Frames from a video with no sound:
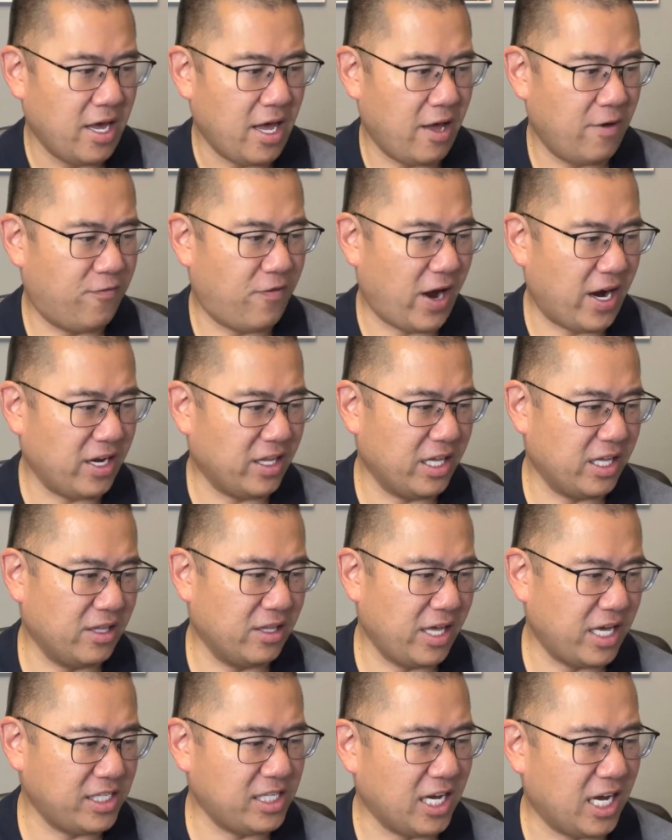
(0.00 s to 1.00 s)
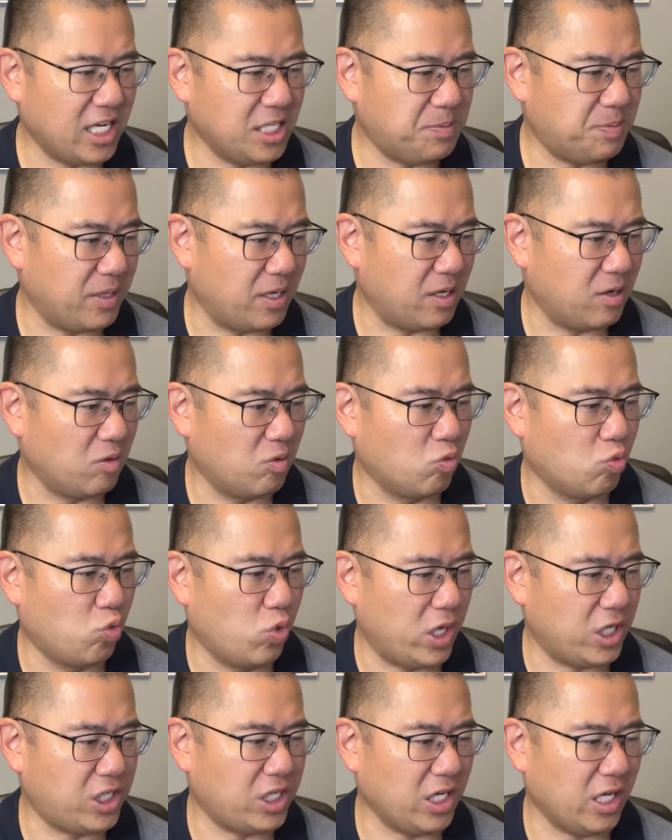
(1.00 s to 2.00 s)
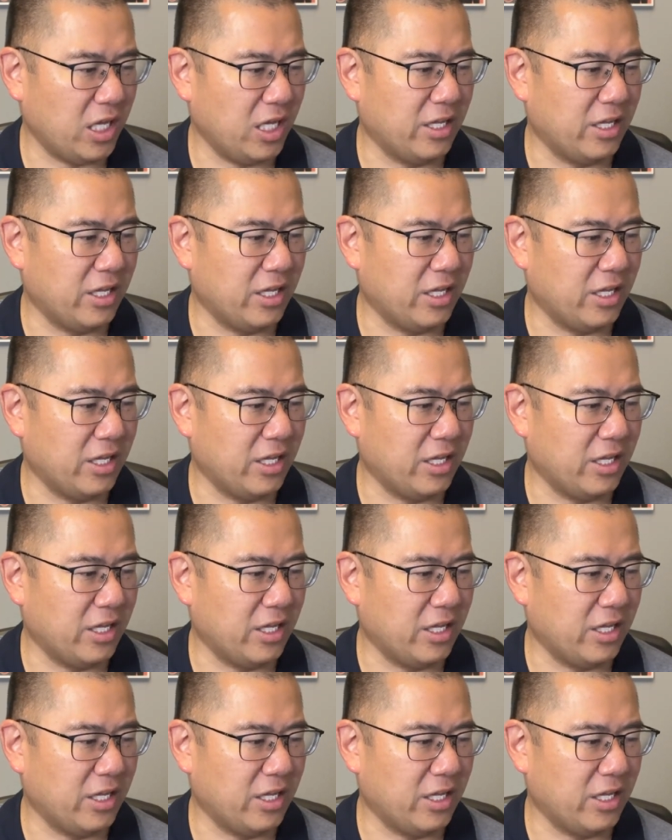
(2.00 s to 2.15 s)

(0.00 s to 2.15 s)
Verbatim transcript: And finally, lazy husband, which